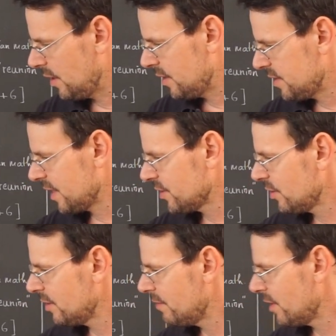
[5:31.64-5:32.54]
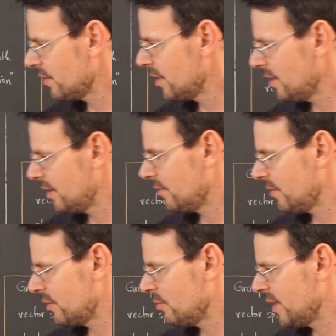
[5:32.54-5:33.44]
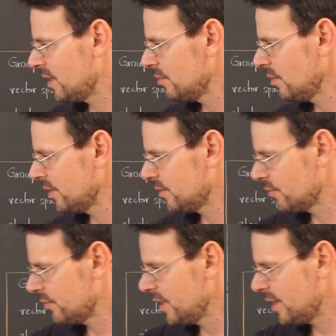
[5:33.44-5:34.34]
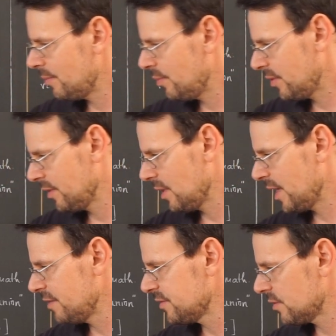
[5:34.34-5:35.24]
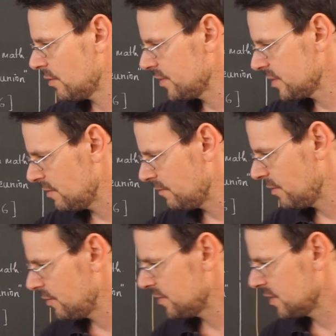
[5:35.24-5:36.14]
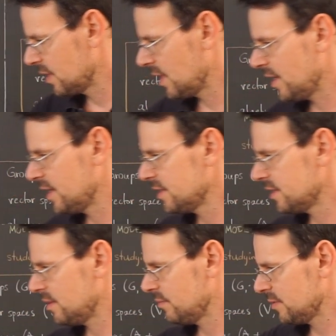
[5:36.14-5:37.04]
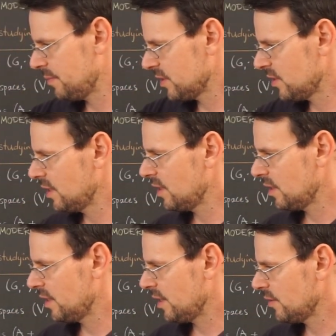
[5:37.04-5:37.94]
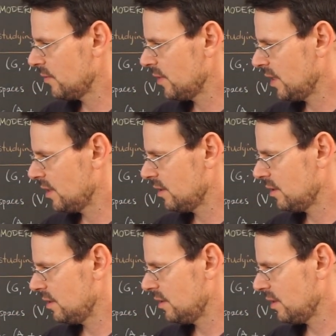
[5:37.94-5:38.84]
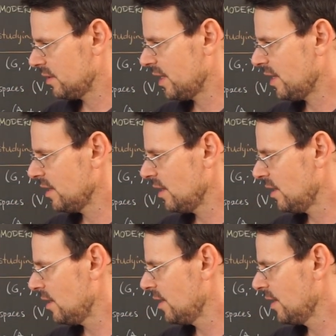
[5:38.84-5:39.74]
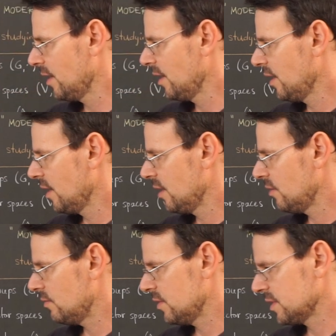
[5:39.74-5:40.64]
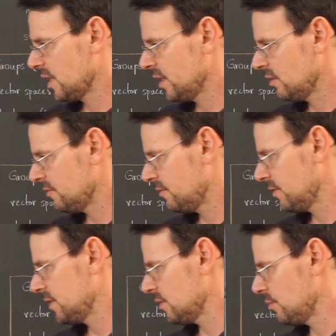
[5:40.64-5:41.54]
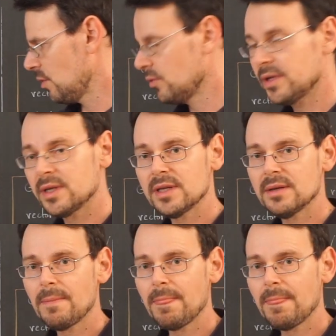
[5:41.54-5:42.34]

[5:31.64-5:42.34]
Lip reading: it's actually very recommendable to read up on the life stories of those guys, and especially Cardano and Tartaglia, who was kind of his opponent.